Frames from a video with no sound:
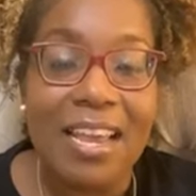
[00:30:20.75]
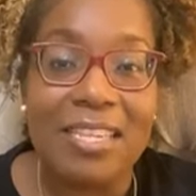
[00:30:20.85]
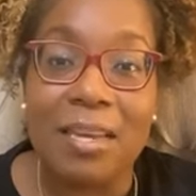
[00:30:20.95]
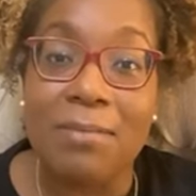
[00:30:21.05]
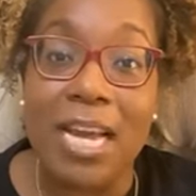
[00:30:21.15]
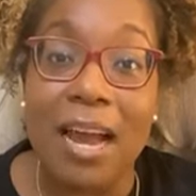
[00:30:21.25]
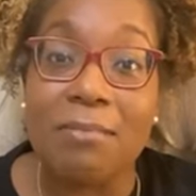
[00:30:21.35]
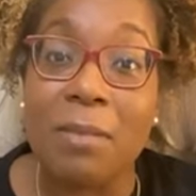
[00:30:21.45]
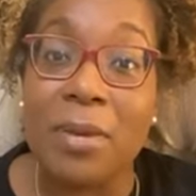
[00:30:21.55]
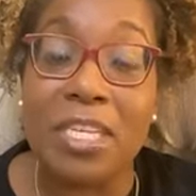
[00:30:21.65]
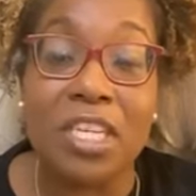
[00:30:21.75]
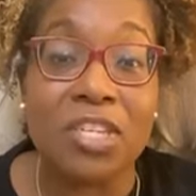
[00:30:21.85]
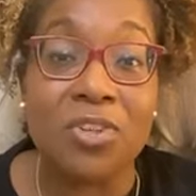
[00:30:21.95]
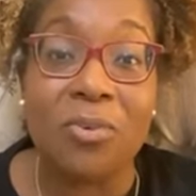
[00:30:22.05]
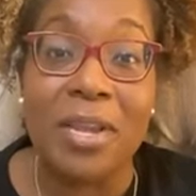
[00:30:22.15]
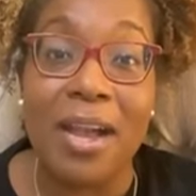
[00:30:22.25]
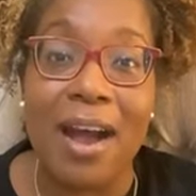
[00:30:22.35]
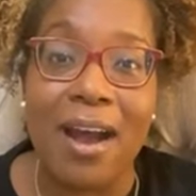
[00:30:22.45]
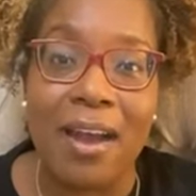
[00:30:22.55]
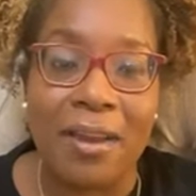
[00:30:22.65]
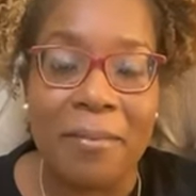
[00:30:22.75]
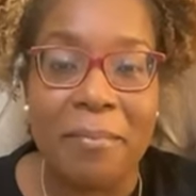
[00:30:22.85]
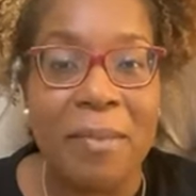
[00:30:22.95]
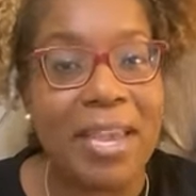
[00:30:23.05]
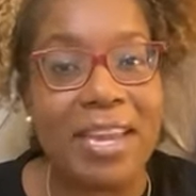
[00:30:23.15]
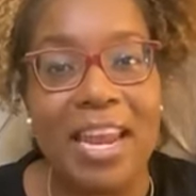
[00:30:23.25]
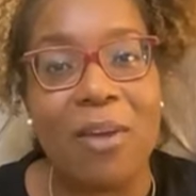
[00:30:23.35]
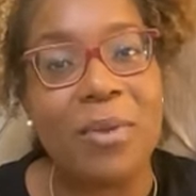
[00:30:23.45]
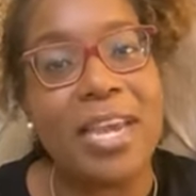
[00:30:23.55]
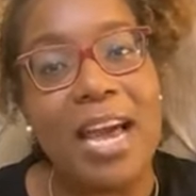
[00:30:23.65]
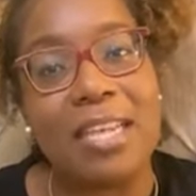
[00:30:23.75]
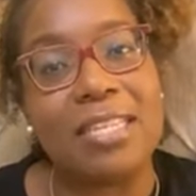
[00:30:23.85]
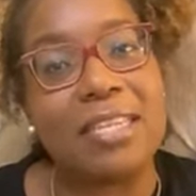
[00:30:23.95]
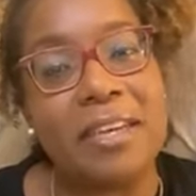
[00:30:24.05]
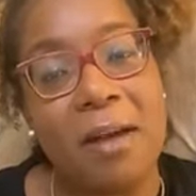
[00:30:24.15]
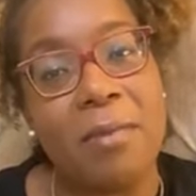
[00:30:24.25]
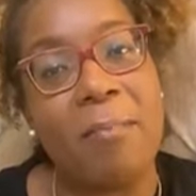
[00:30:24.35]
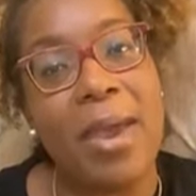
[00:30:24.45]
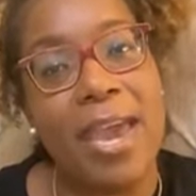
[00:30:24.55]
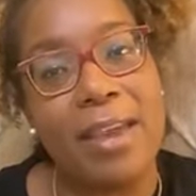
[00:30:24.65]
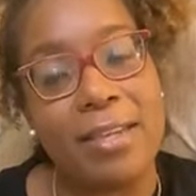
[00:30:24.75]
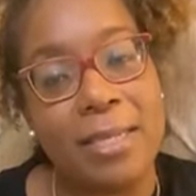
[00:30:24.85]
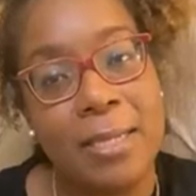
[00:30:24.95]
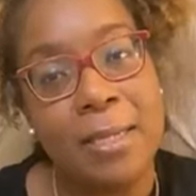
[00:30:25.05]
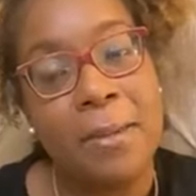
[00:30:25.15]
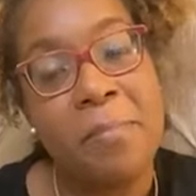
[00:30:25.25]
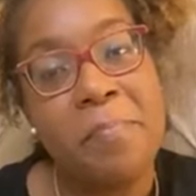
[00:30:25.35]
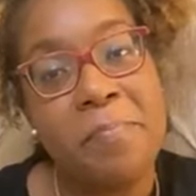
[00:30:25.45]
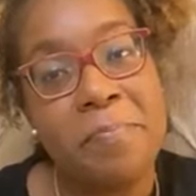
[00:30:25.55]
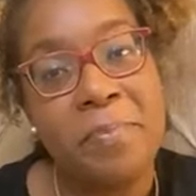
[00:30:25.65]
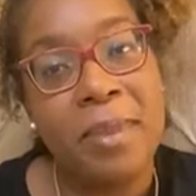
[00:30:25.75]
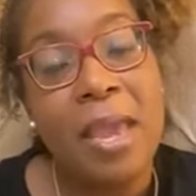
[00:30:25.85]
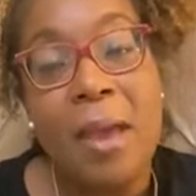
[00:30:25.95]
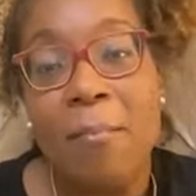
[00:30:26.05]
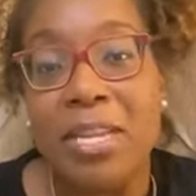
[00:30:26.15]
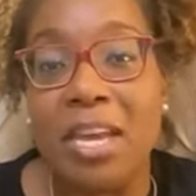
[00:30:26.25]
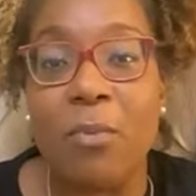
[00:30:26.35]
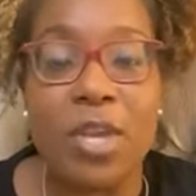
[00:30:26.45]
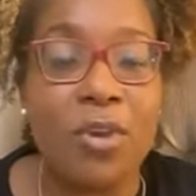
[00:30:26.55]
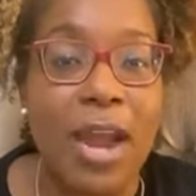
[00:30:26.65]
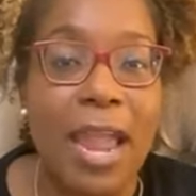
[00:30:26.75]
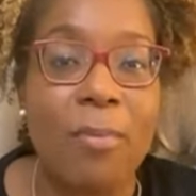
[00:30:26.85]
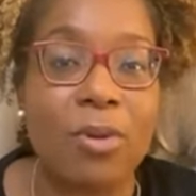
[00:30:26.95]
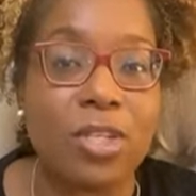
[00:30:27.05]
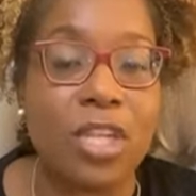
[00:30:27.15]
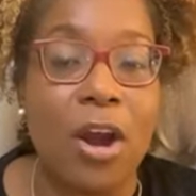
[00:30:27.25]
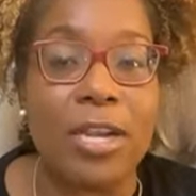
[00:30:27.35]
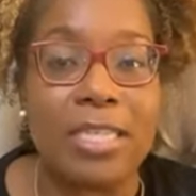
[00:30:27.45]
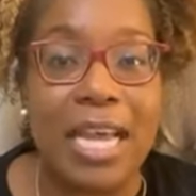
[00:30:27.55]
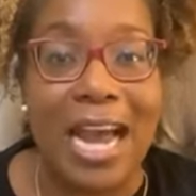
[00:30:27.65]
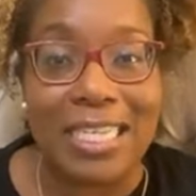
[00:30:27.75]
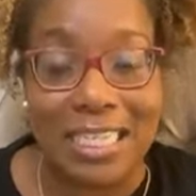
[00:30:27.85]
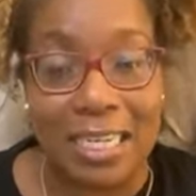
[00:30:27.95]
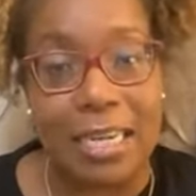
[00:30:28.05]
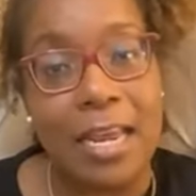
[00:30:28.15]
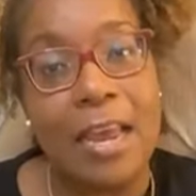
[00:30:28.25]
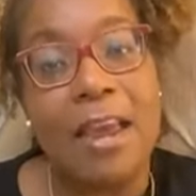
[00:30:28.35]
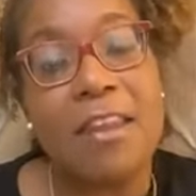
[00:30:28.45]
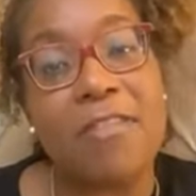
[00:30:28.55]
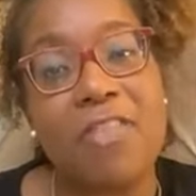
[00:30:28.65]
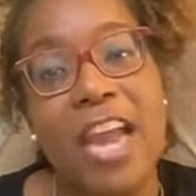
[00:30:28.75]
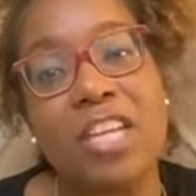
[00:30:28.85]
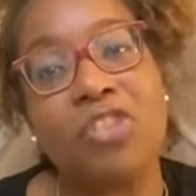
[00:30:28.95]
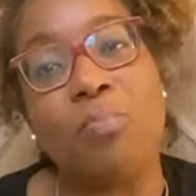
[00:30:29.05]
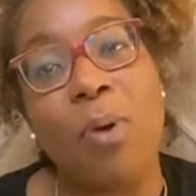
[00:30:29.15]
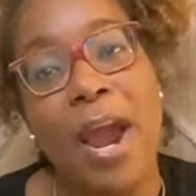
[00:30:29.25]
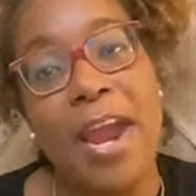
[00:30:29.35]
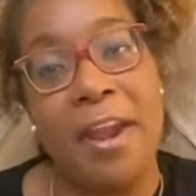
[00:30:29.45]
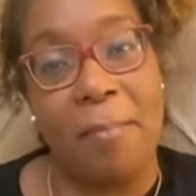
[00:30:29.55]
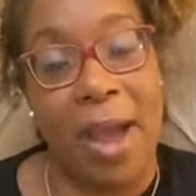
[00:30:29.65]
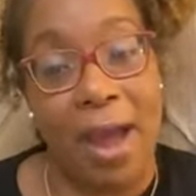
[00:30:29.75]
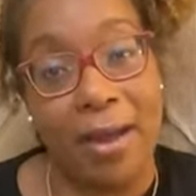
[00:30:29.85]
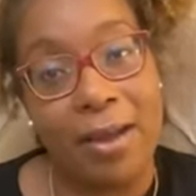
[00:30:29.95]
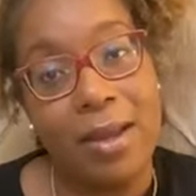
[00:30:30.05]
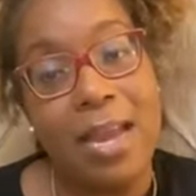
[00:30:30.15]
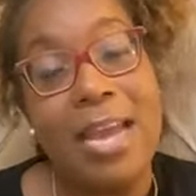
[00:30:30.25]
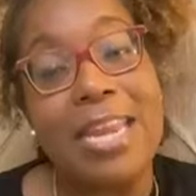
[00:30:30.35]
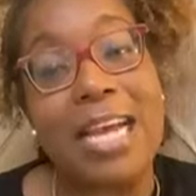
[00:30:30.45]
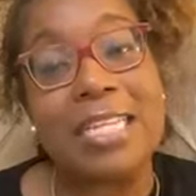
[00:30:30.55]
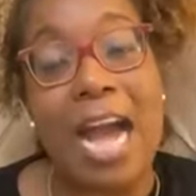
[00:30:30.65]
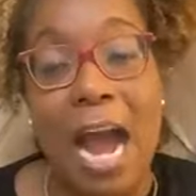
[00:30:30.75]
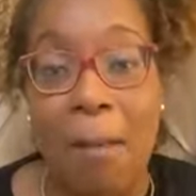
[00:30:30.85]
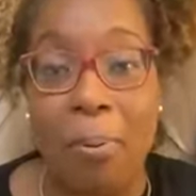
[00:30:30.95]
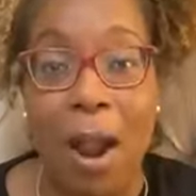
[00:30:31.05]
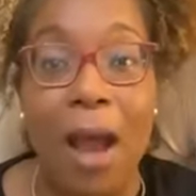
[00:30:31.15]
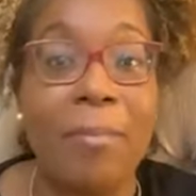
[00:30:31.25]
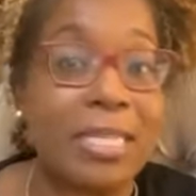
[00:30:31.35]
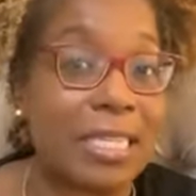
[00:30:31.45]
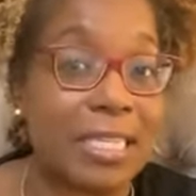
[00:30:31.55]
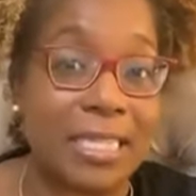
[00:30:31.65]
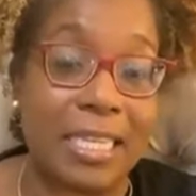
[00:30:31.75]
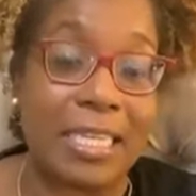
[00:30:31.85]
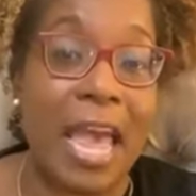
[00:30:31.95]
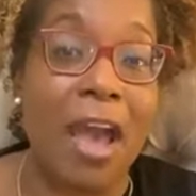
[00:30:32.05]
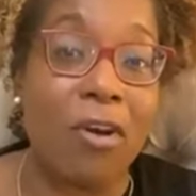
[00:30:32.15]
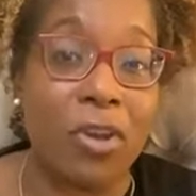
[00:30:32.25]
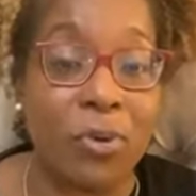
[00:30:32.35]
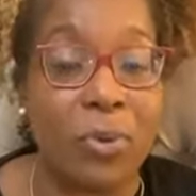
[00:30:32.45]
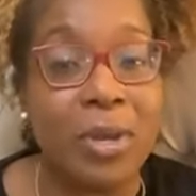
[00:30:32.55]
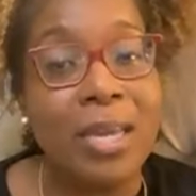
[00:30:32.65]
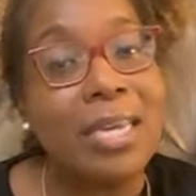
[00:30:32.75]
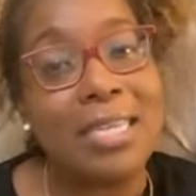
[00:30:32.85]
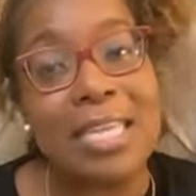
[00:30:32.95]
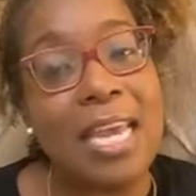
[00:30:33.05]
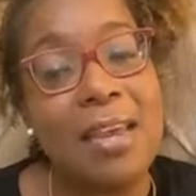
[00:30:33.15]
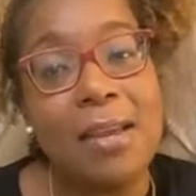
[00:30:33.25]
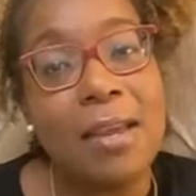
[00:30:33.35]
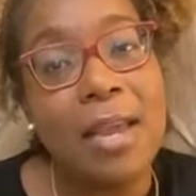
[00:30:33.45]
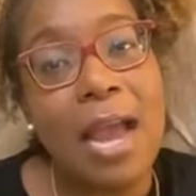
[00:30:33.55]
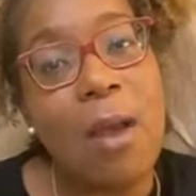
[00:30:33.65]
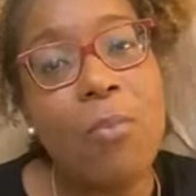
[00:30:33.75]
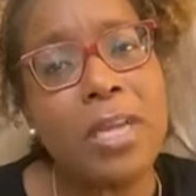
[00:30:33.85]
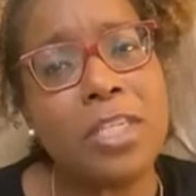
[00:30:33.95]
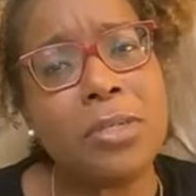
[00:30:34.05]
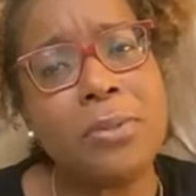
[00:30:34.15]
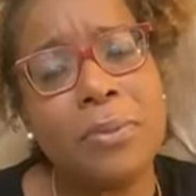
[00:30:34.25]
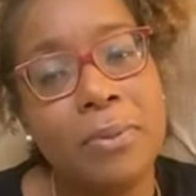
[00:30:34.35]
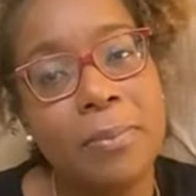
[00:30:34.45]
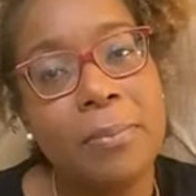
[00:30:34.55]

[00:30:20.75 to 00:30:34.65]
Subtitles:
And sometimes it be just you and God making that reality come to pass. But then when you're able to start touching the things you prayed about, that's God promises to tell you, see, I'm with you.